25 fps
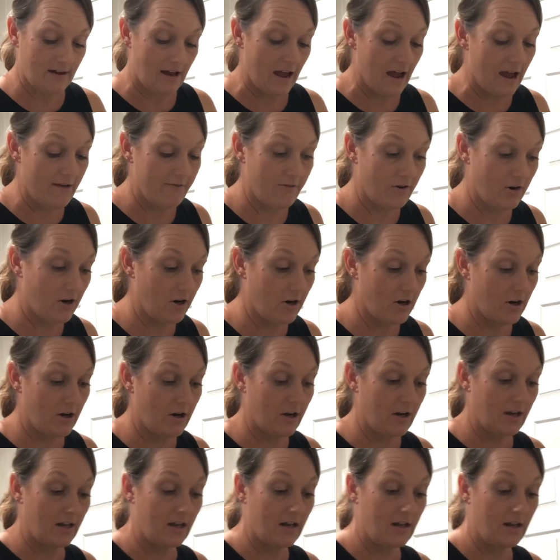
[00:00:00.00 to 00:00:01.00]
I've
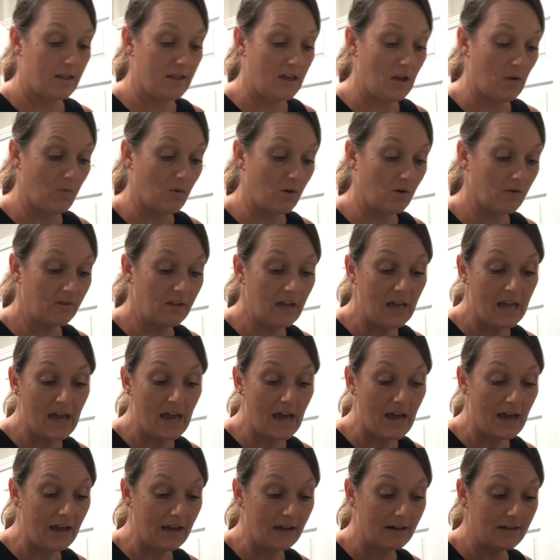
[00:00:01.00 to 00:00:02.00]
heard they won't lay
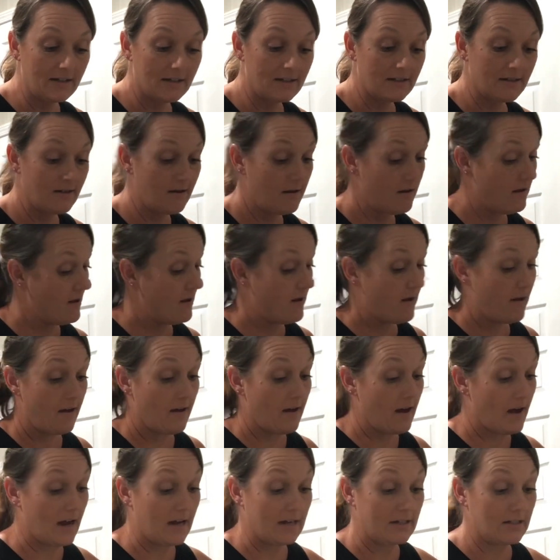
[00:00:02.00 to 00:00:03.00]
eggs.
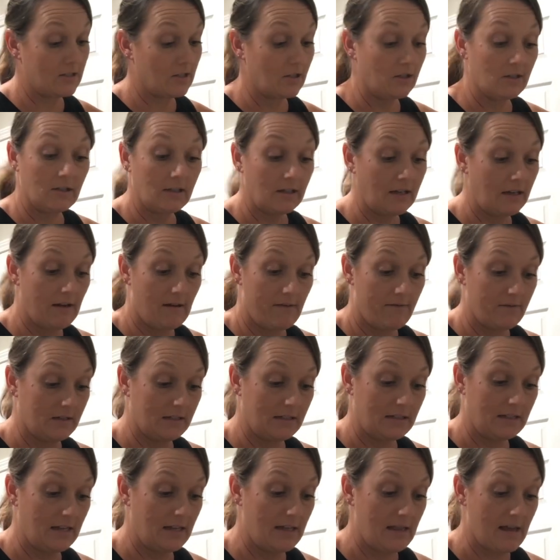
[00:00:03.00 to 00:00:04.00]
I certainly haven't
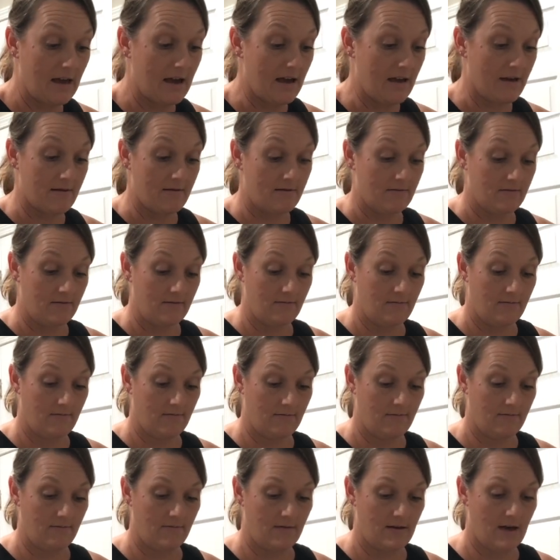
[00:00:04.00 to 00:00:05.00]
seen
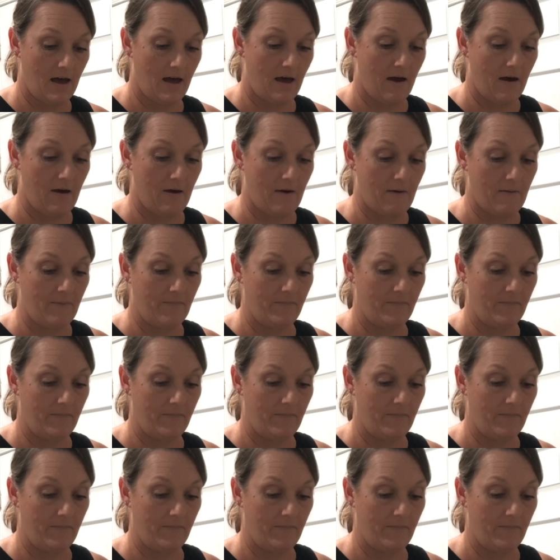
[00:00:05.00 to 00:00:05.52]
that.